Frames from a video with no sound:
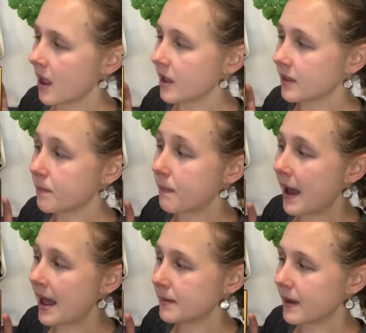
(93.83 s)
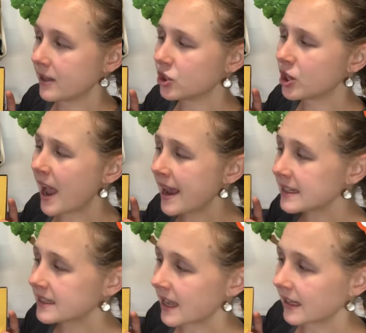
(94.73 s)
The bad man chased
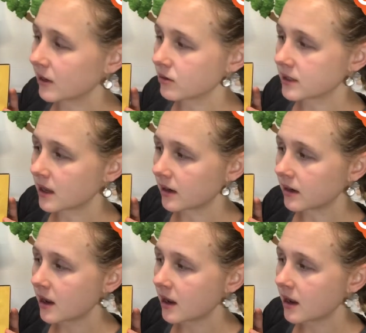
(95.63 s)
that little sun